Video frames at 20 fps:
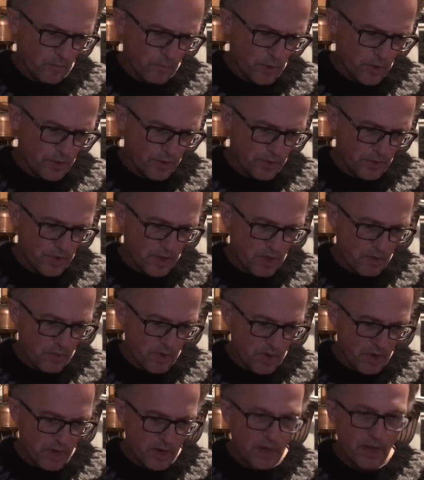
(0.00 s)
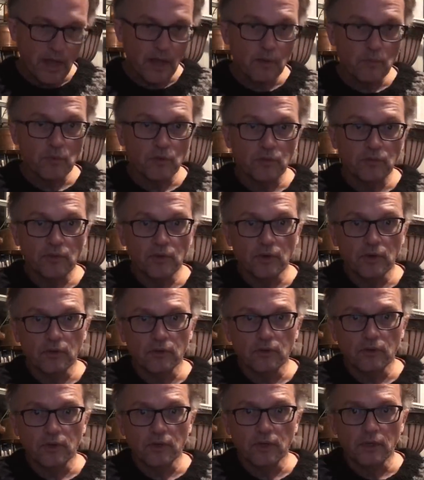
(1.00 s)
whether they be atmospheric
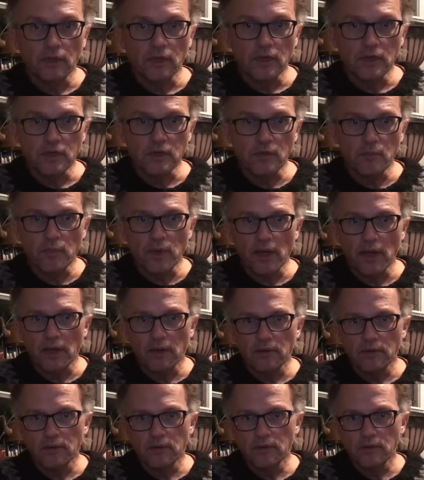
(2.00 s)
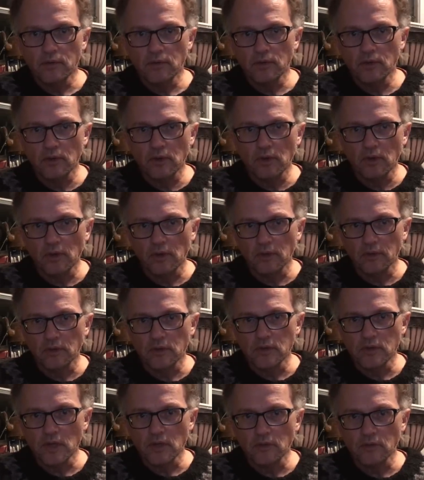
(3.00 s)
circulation patterns, like
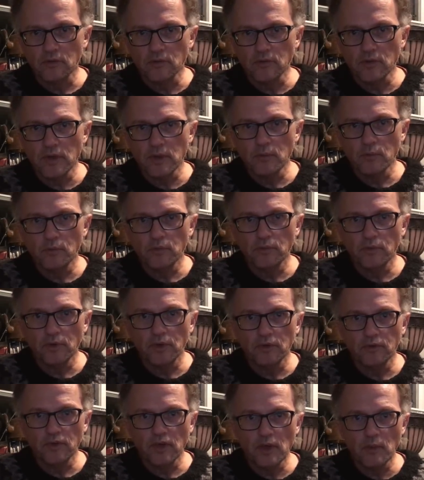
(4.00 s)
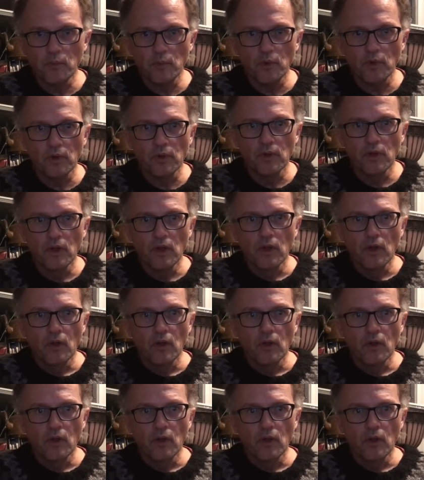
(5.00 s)
the jet streams, for example,